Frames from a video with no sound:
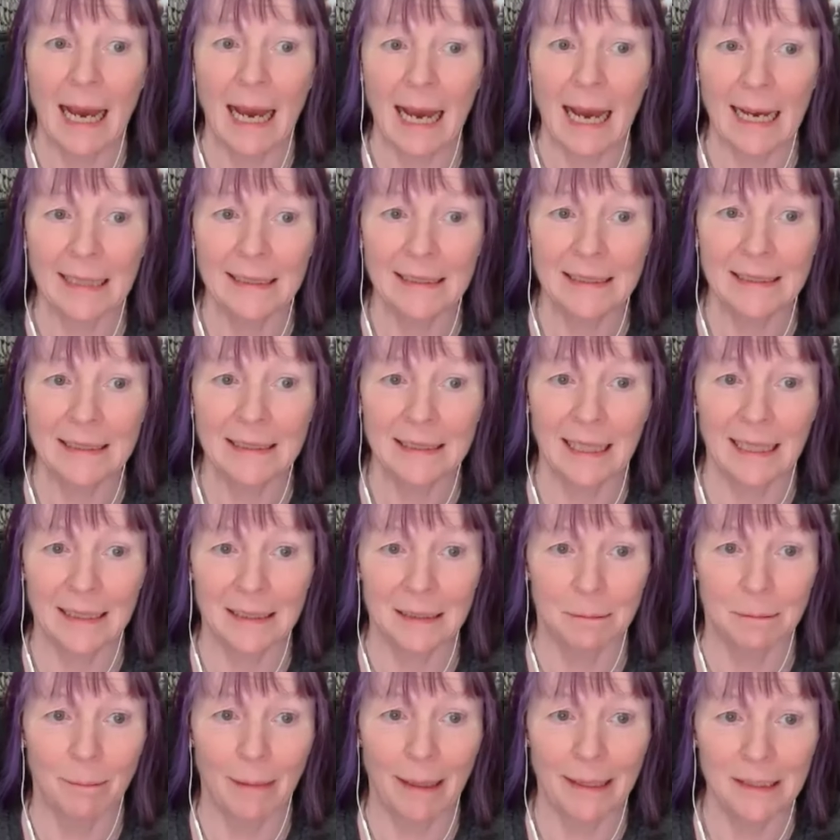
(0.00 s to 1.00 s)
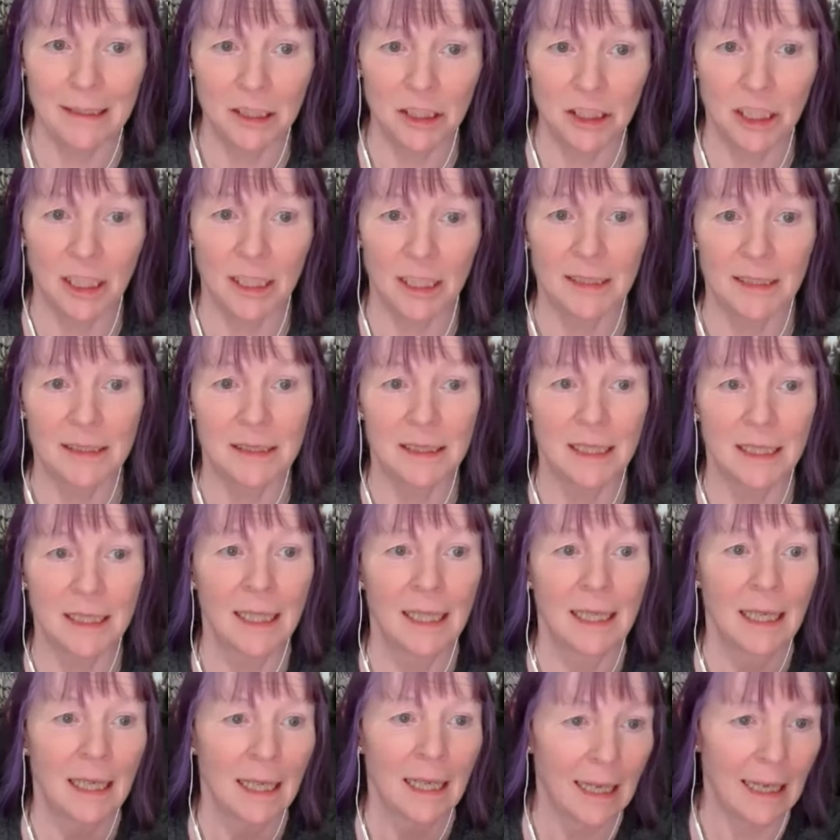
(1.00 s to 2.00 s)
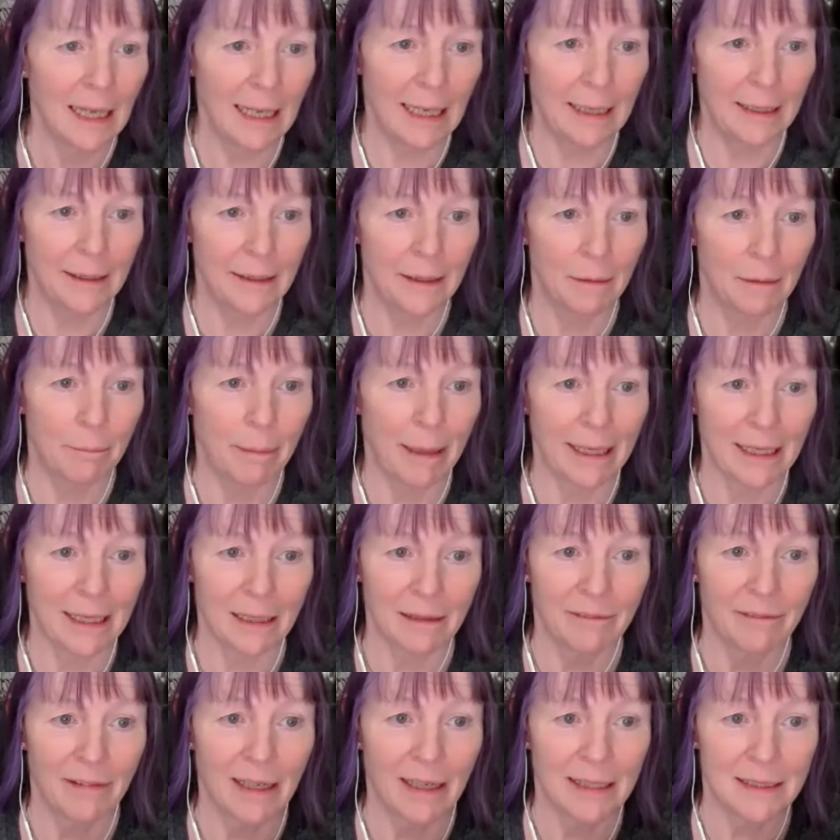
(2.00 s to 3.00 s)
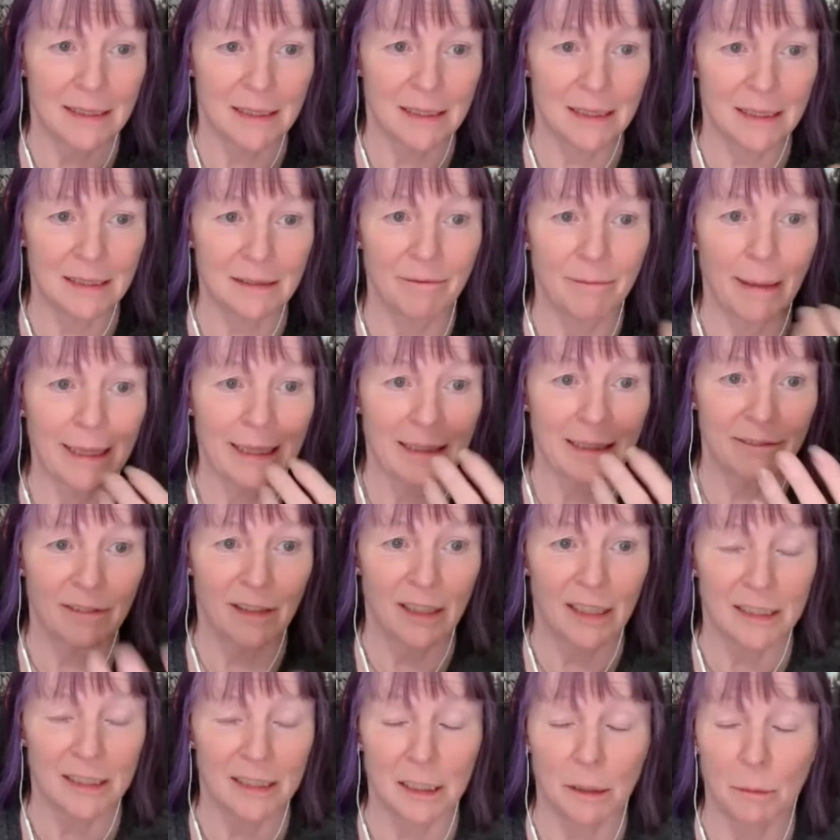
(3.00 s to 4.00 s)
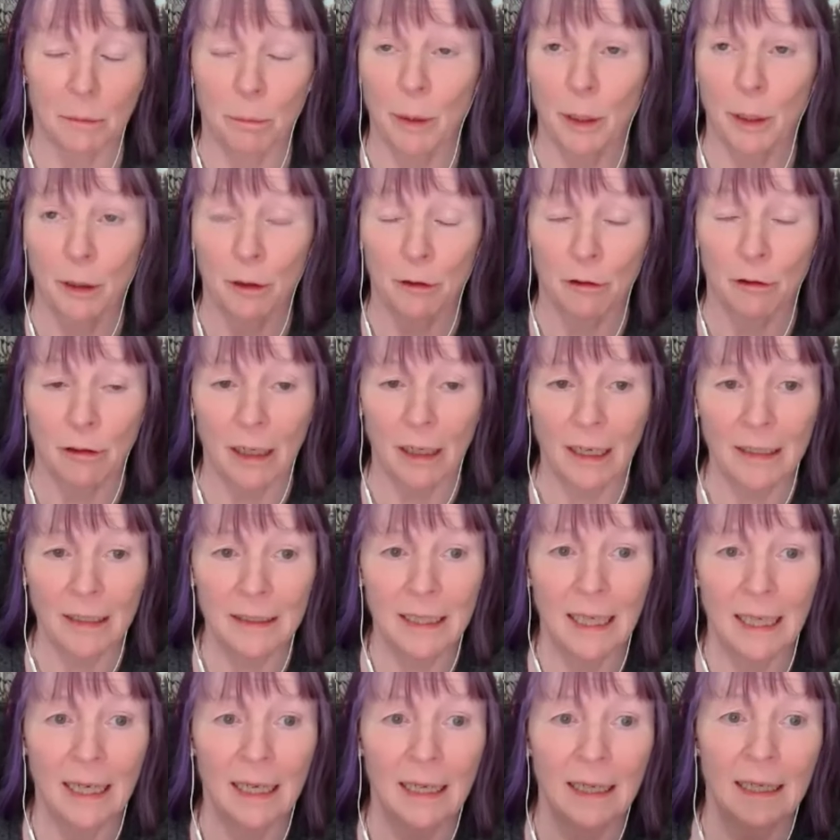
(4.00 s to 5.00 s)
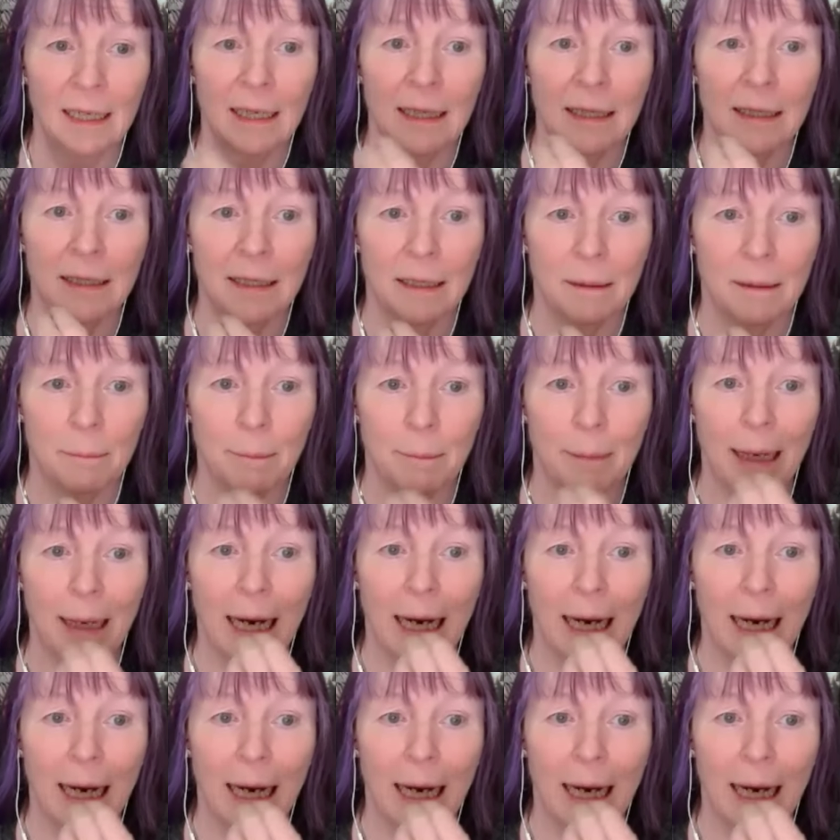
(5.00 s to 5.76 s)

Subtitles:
As is mentioned in the Bhagavata Purana, the